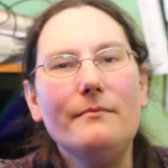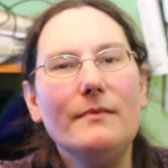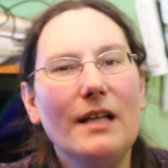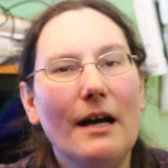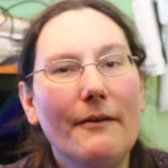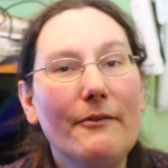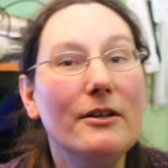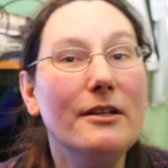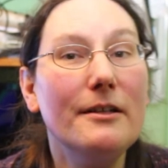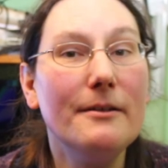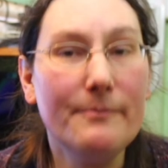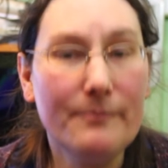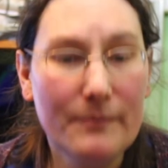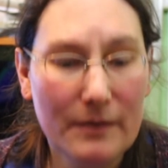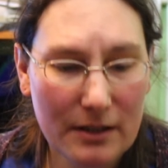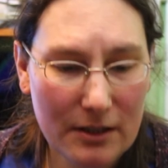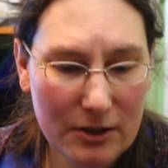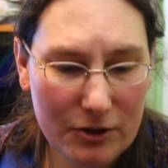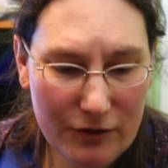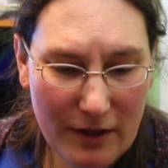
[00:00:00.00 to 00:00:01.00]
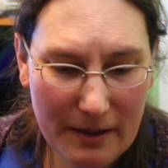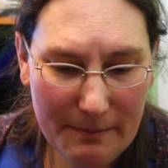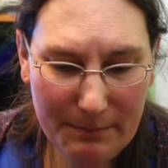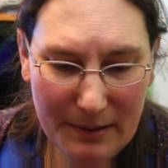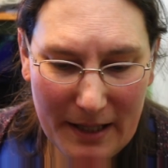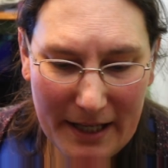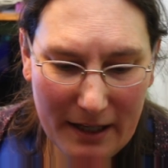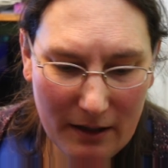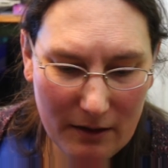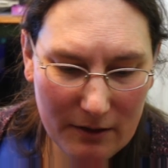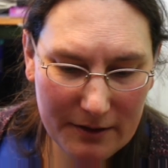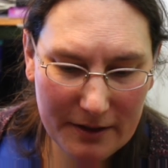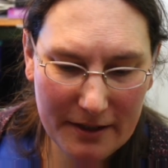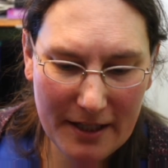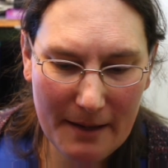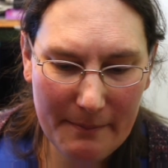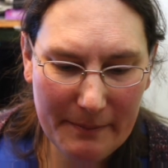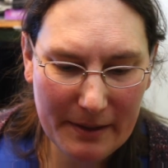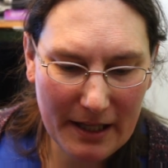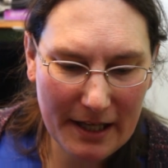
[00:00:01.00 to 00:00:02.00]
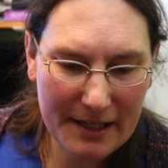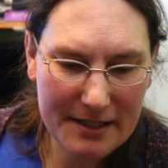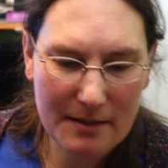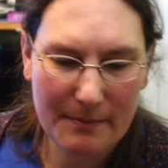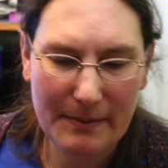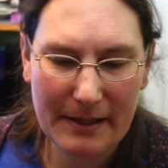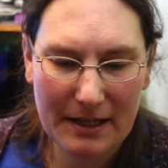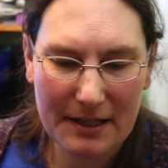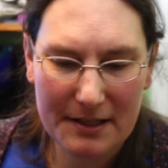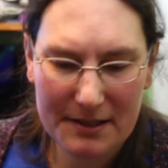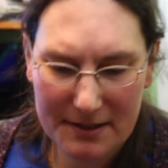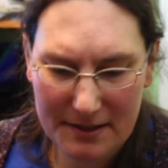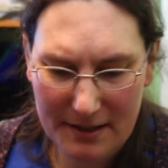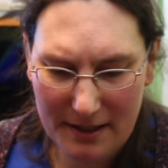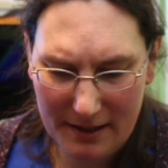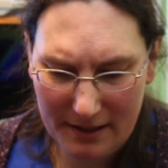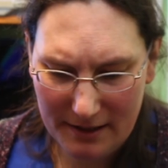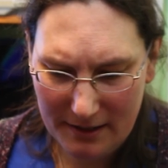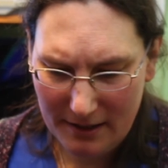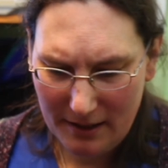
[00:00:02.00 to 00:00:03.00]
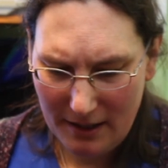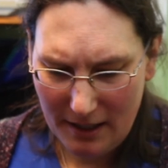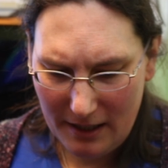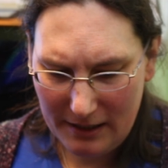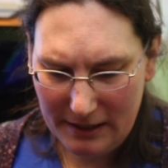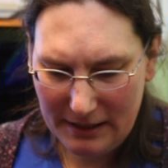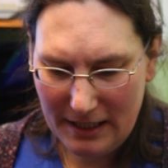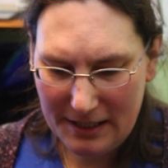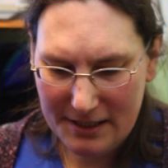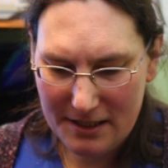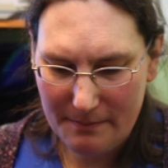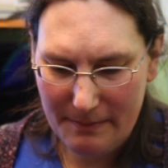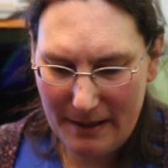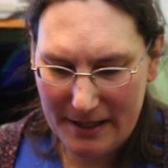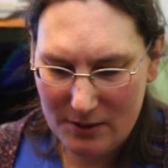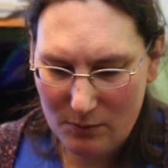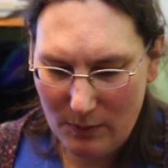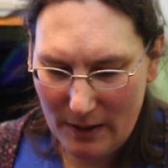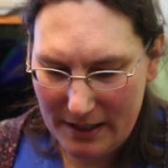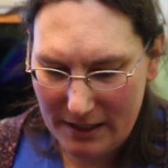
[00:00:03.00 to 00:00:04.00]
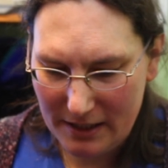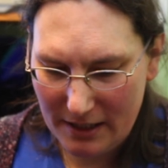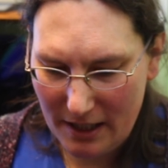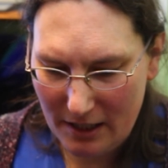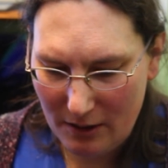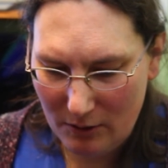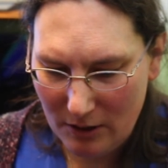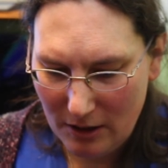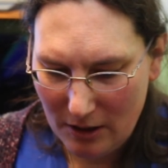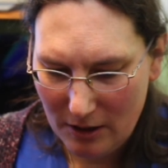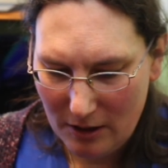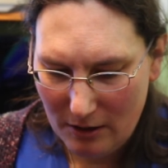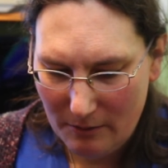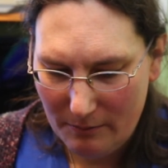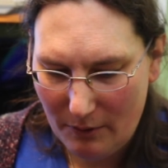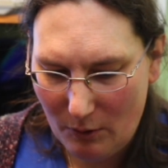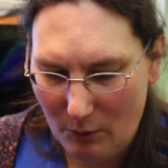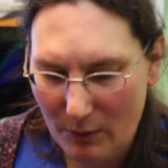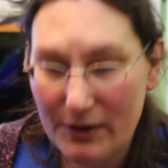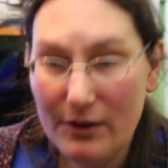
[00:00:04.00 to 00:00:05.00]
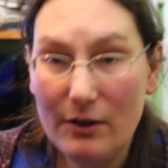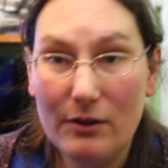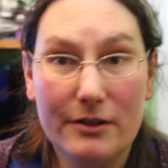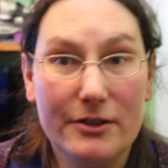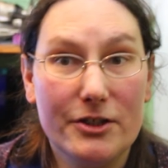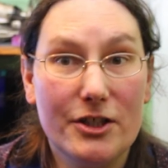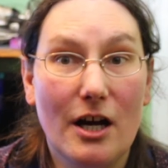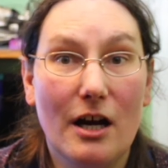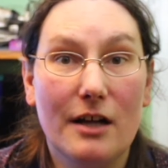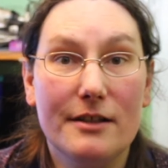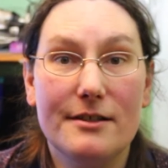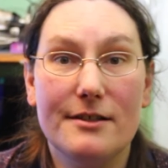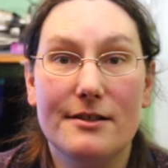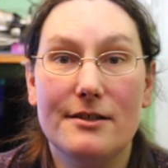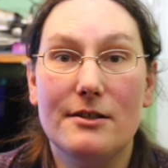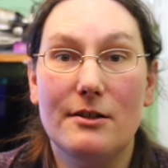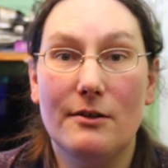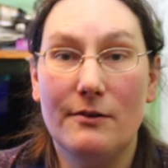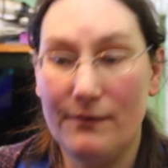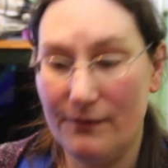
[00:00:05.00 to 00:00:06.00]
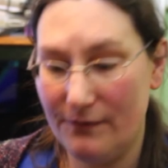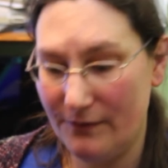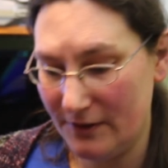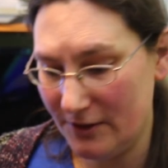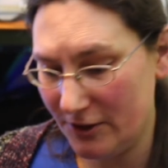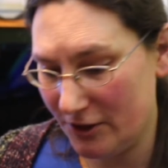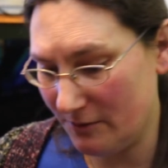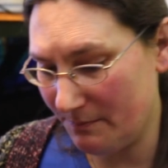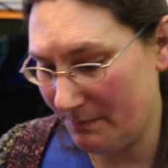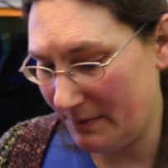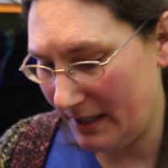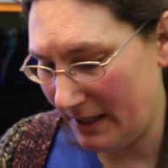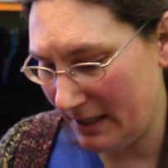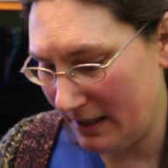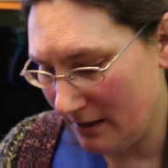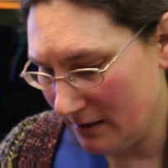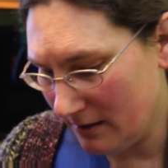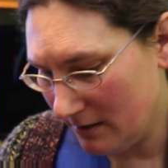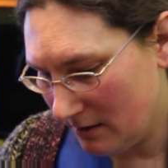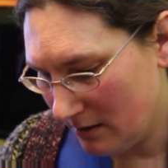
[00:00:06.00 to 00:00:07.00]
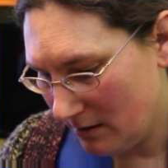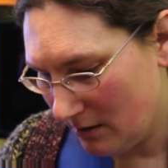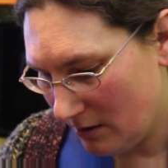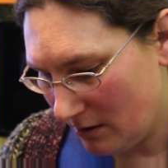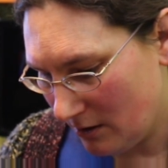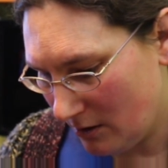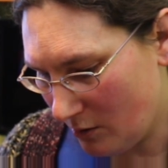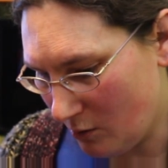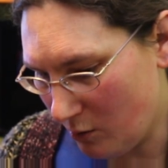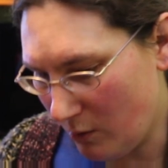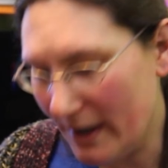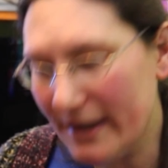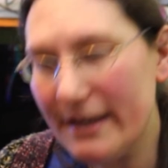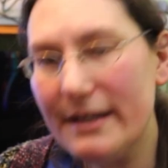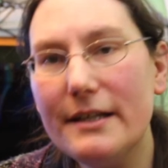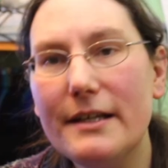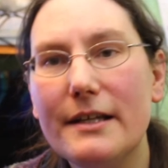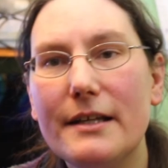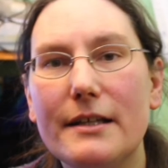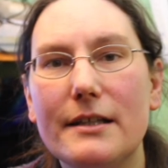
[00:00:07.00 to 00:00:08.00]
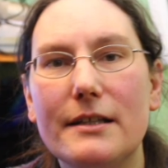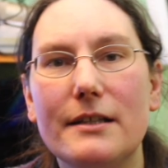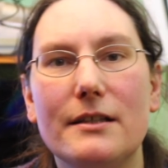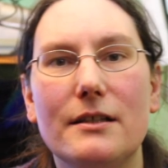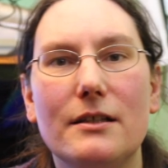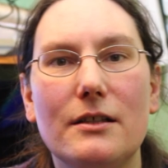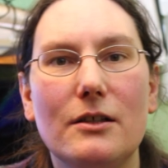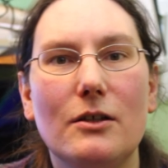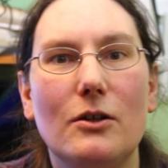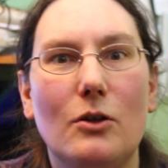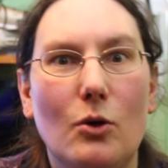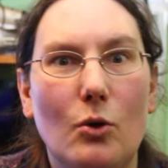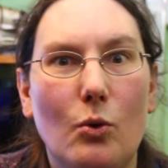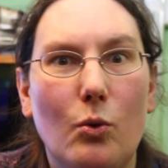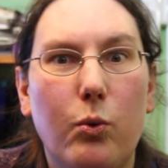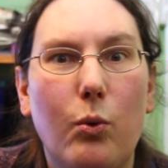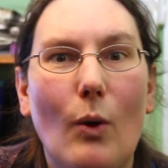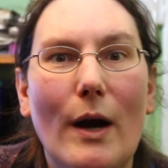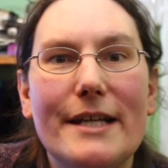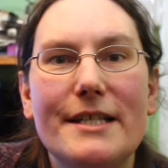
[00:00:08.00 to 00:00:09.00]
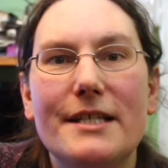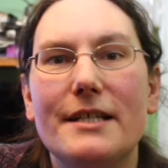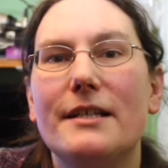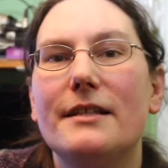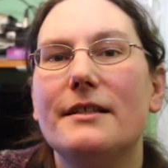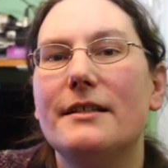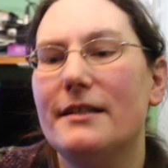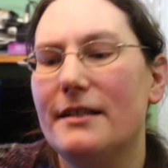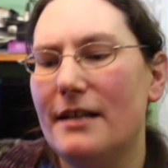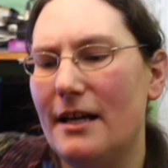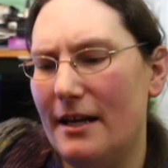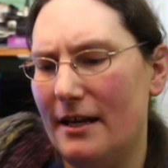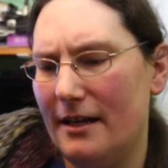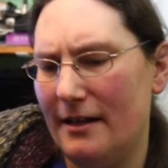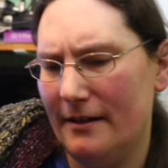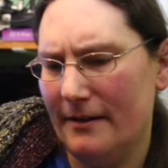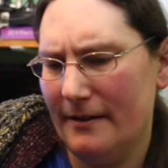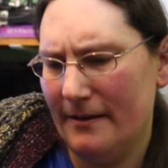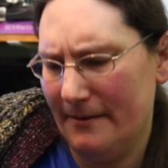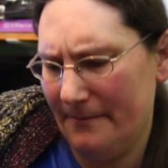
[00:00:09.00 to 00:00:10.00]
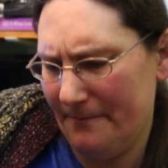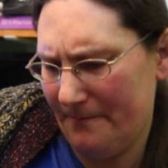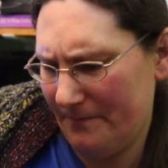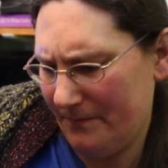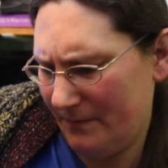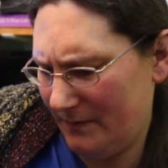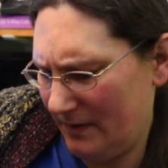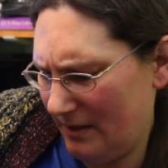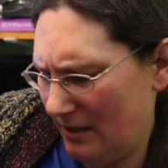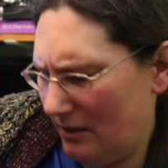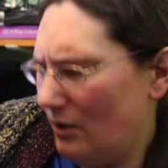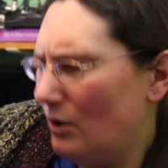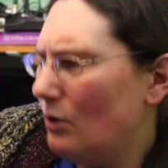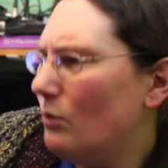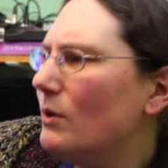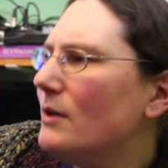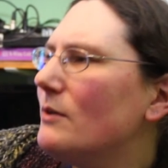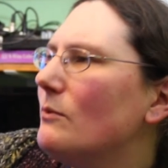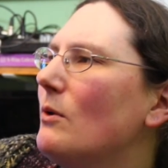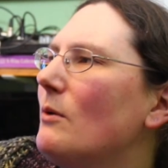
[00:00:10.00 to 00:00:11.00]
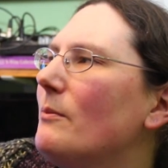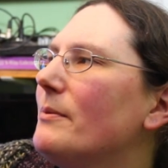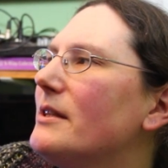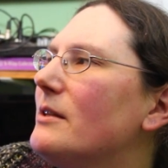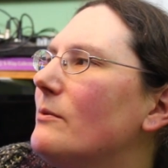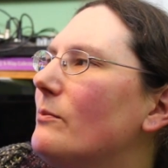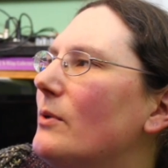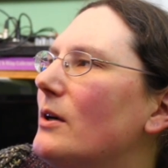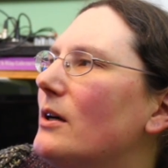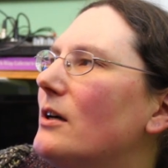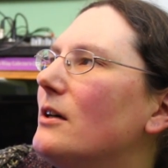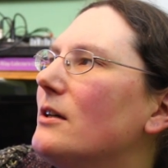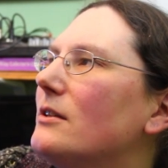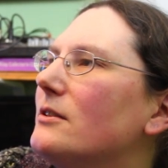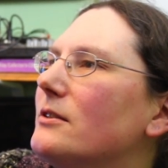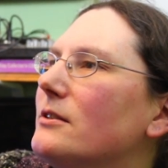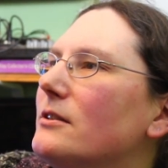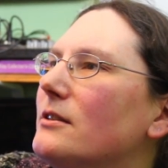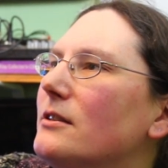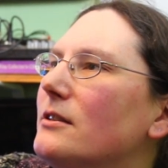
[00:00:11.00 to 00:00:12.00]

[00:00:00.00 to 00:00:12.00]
I'm going to try and play it on an emulator because I think that's the best way to go. But with all the charts and stuff, it should be quite an... what was the word?